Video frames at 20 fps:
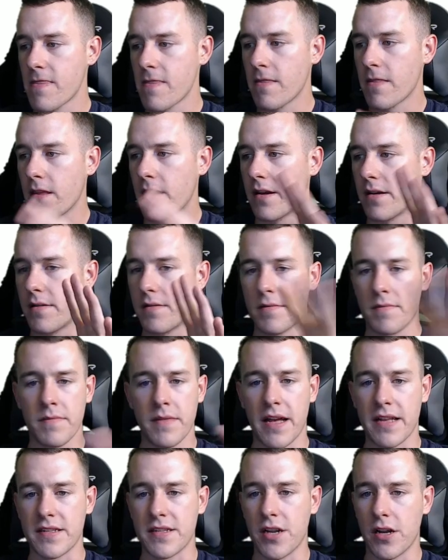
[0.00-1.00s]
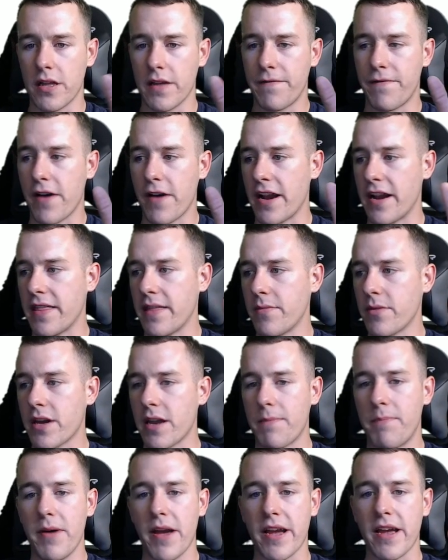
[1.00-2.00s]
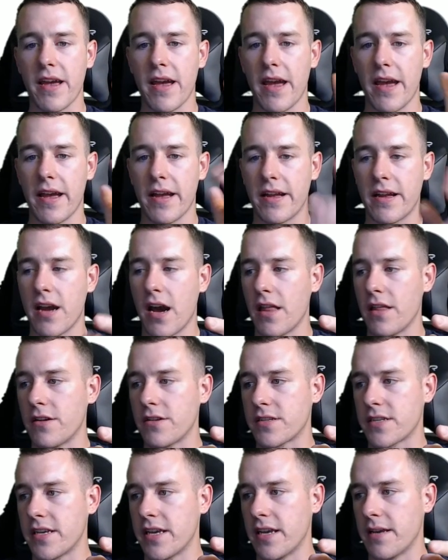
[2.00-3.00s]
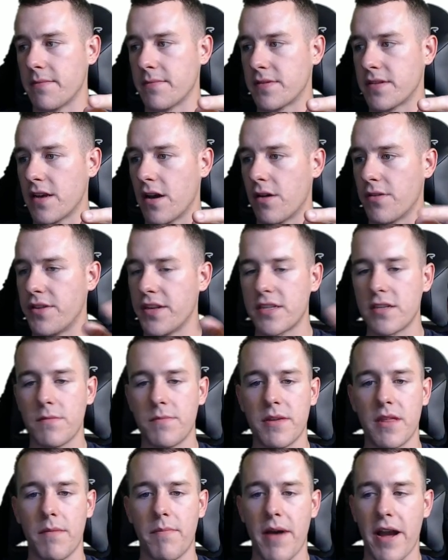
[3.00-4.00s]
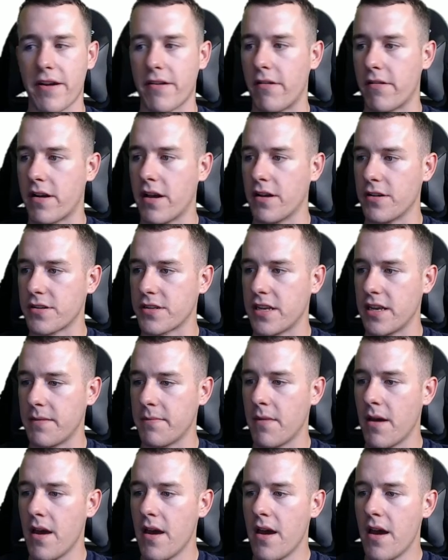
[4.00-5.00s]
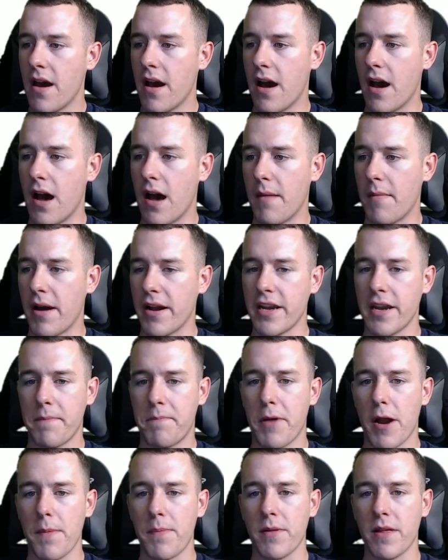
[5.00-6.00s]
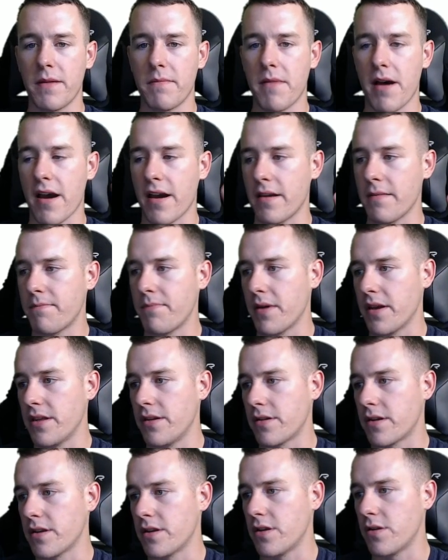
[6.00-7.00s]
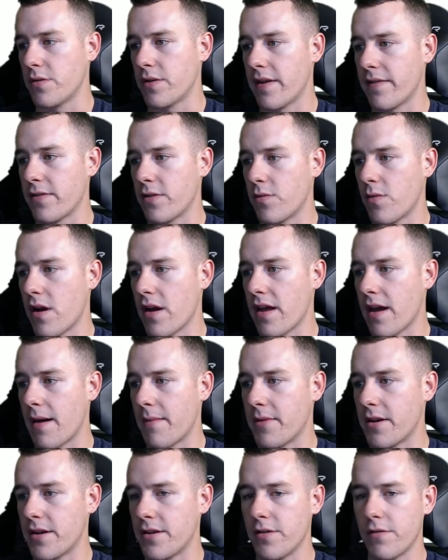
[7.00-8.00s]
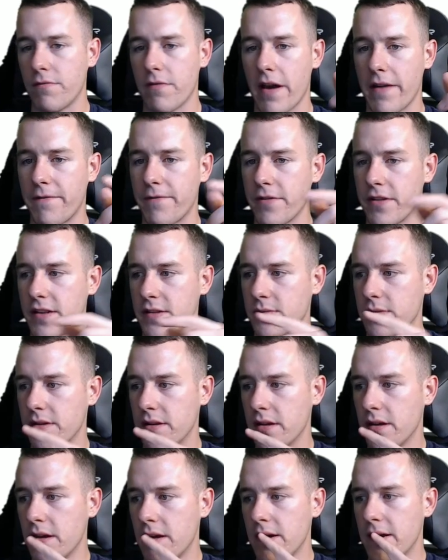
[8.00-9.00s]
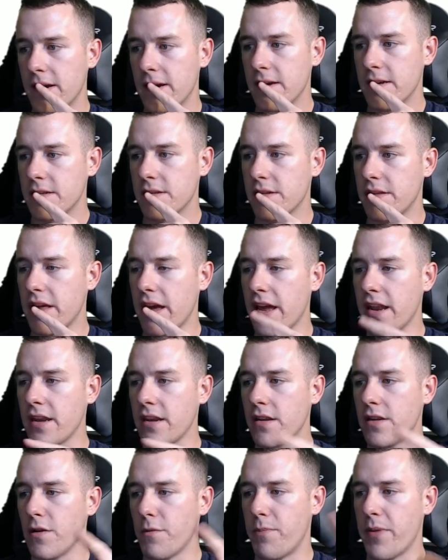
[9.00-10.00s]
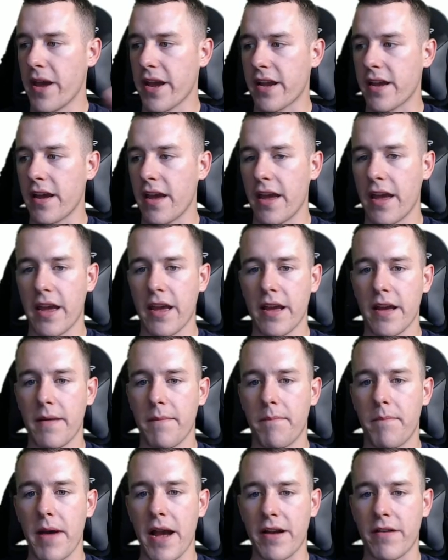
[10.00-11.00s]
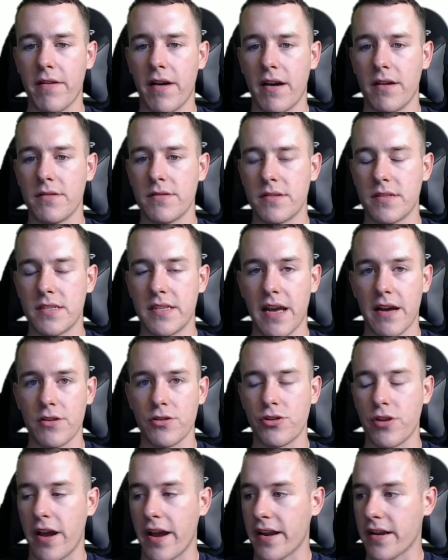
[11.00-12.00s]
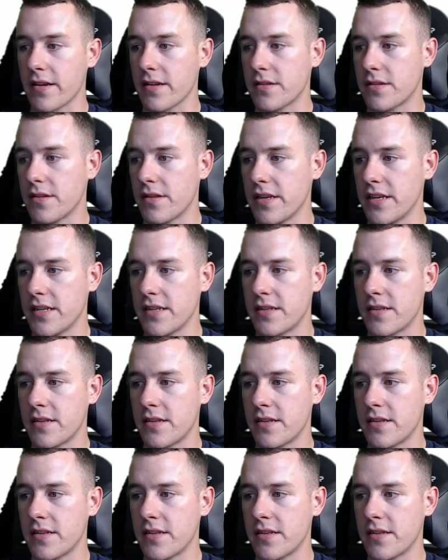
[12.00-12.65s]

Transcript: That's totally fine. And then we're going to pick a color scheme. So this will be the background color scheme. Um, I did purple in mine, but you can do whatever you want. I'm going to do red for this one. So then you pick a background soundtrack. So these...